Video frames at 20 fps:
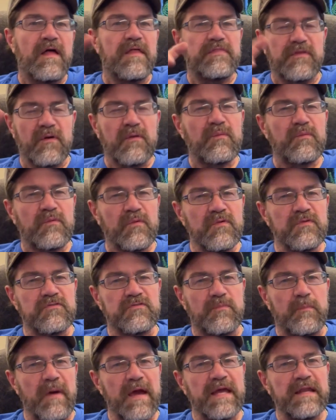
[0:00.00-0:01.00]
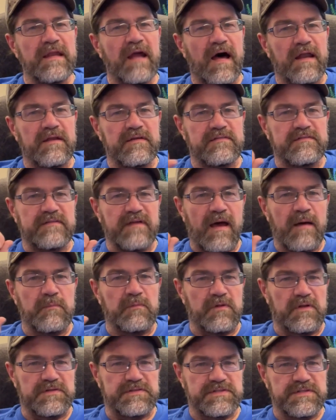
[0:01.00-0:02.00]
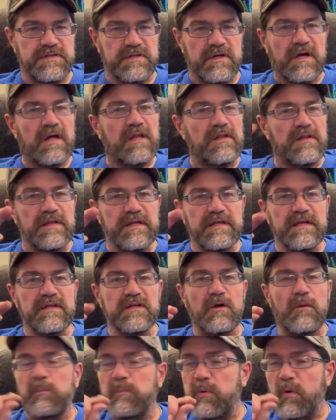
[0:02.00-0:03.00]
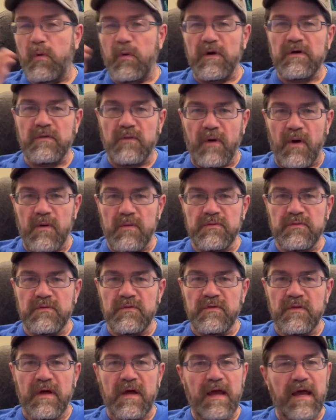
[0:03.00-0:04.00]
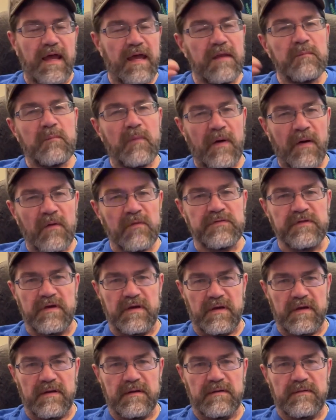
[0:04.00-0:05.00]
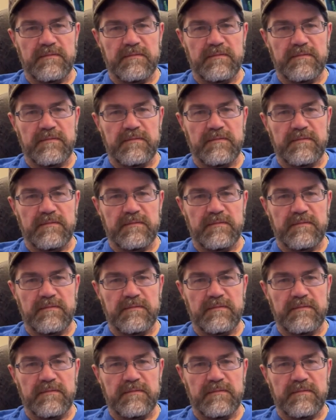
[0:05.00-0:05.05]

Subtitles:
their roots may not establish, leading to poor growth and melting.